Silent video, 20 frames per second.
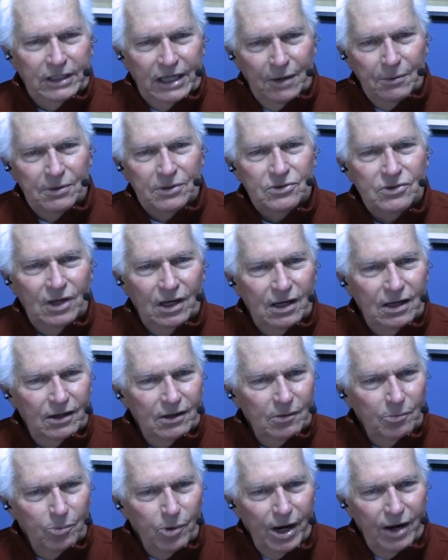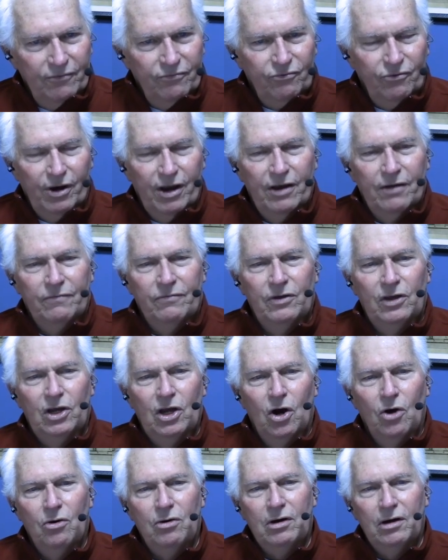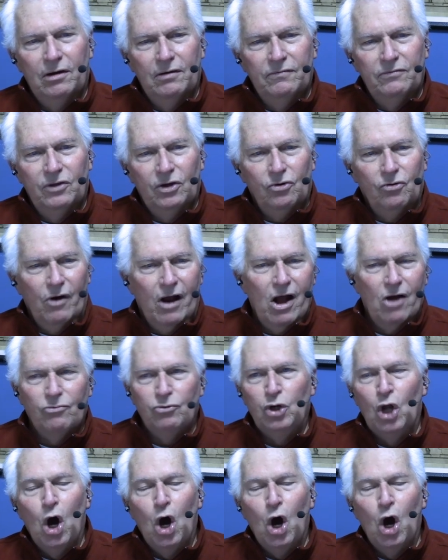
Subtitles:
they were seeking to break free of the yoke of the crown.